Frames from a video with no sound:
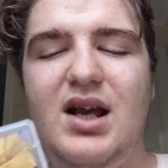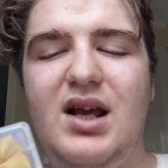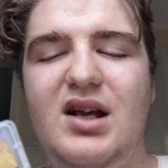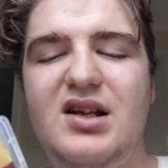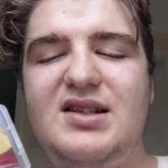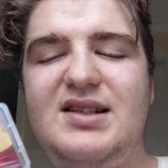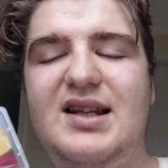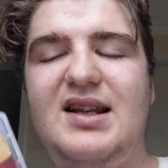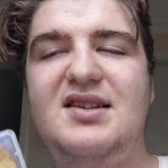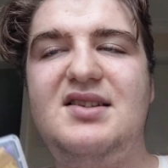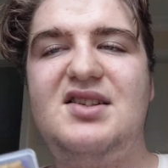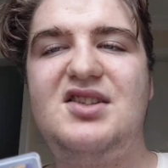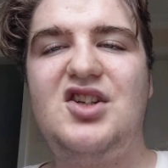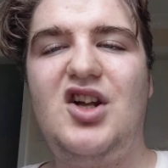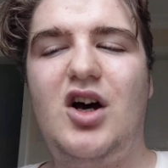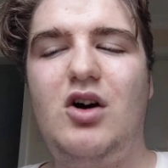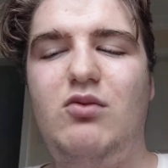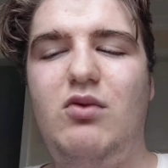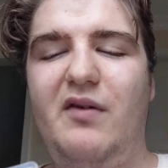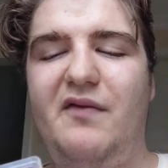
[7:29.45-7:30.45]
So let's
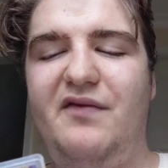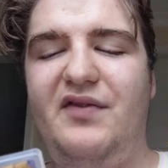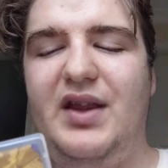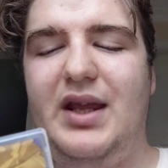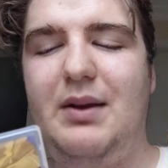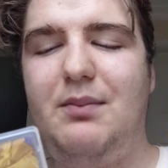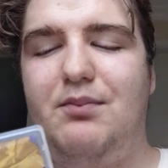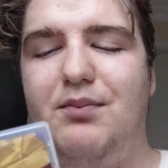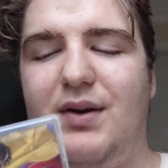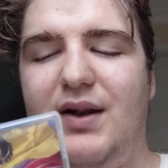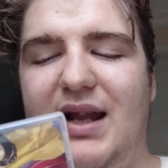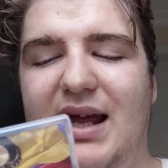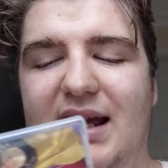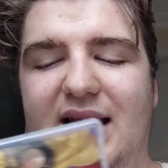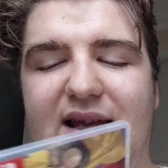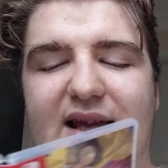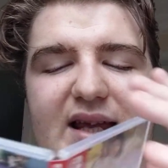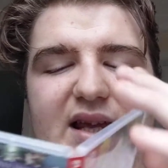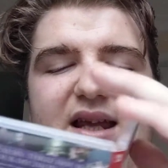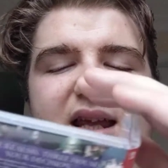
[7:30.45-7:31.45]
start with the
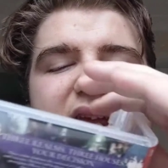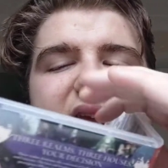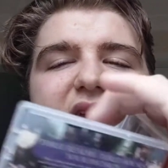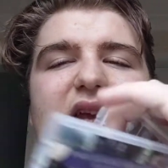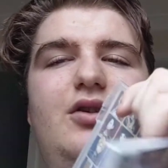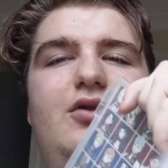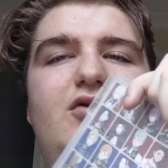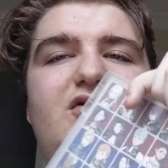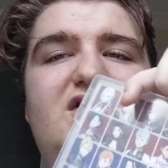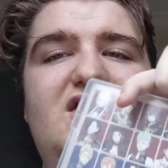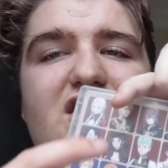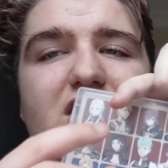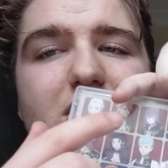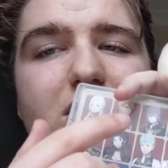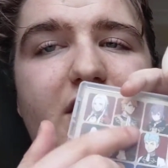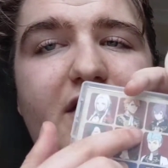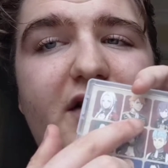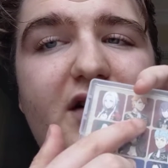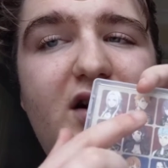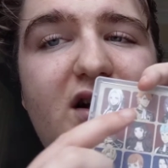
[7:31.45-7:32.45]
Black Eagles,
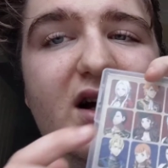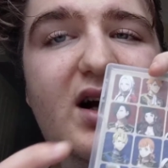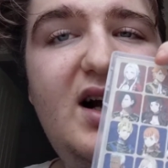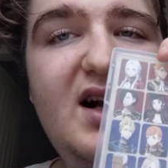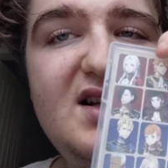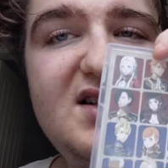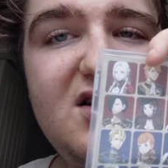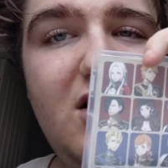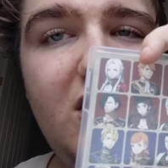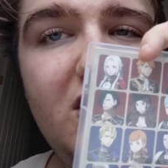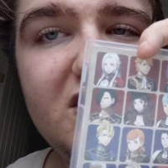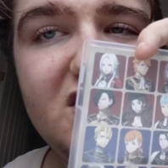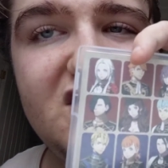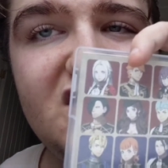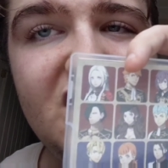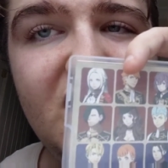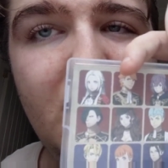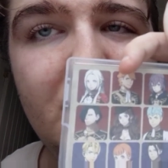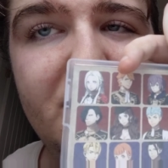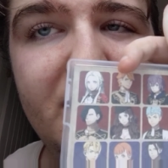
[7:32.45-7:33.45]
who are the guys on
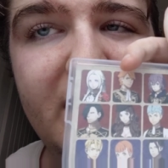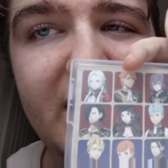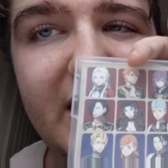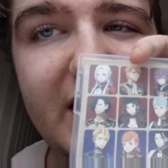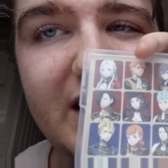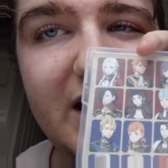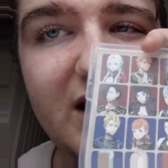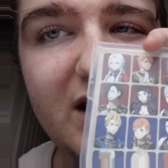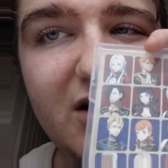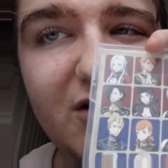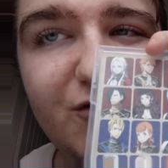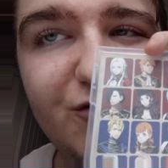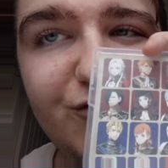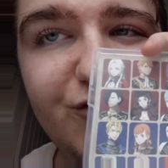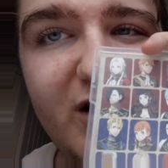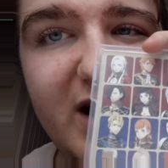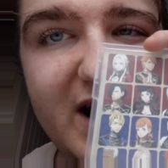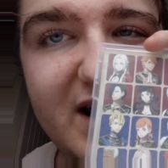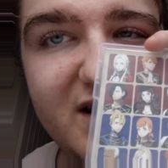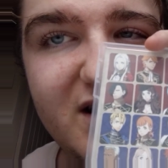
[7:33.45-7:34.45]
top in
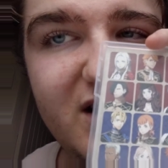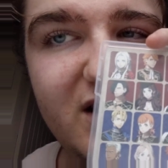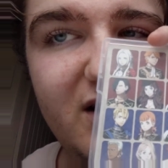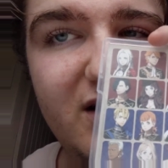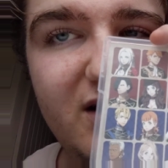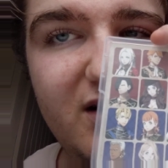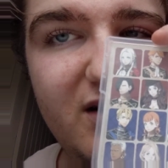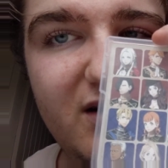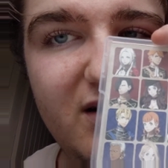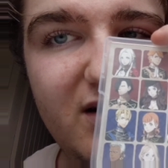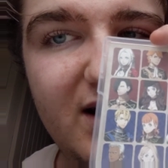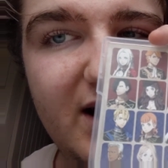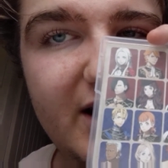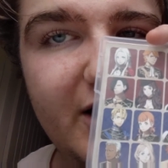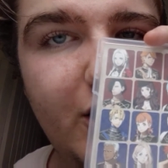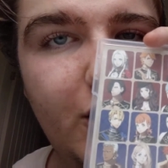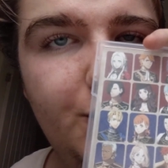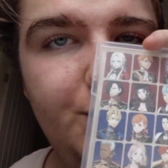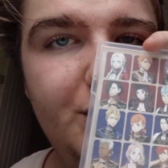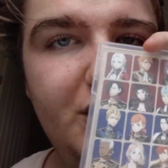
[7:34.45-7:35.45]
red. I
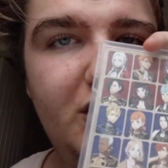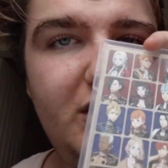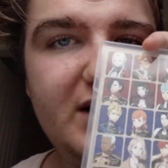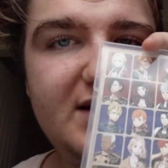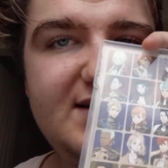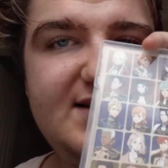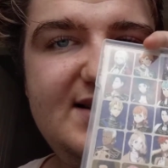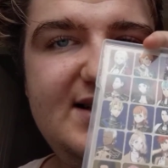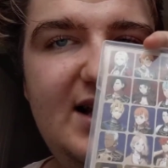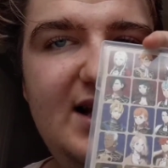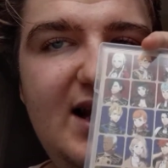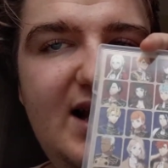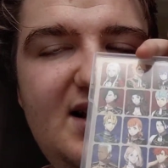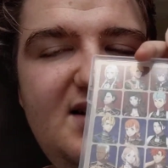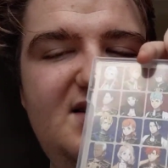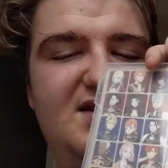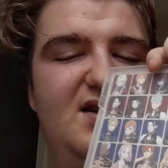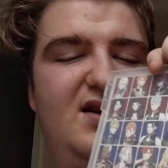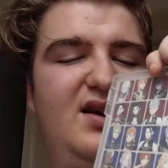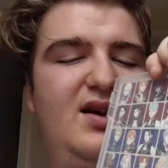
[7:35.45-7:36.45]
hope you can see
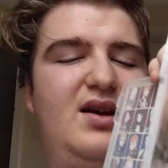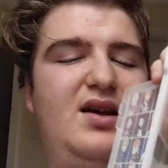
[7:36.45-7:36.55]
that.